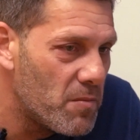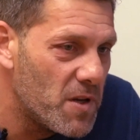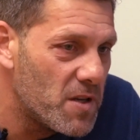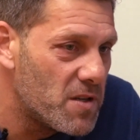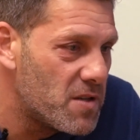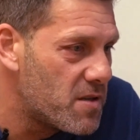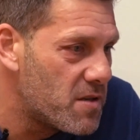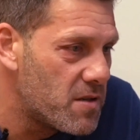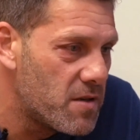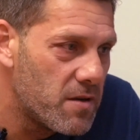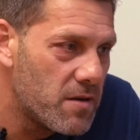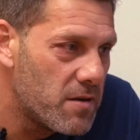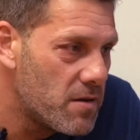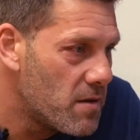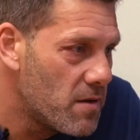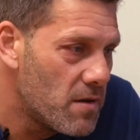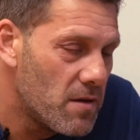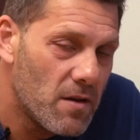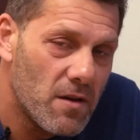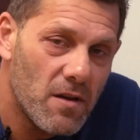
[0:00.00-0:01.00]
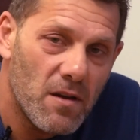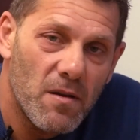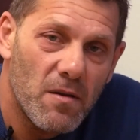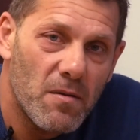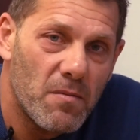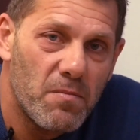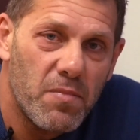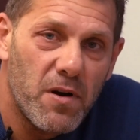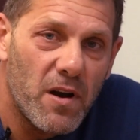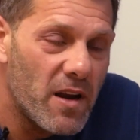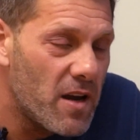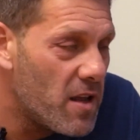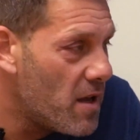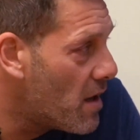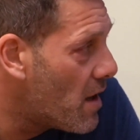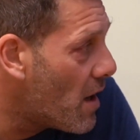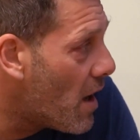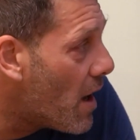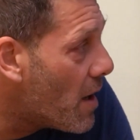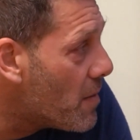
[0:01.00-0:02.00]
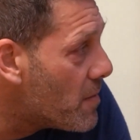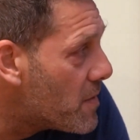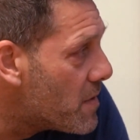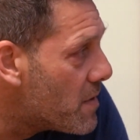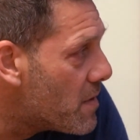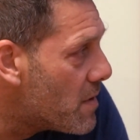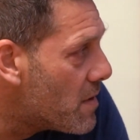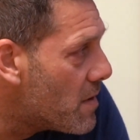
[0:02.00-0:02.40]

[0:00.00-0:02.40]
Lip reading: missed plenty of games.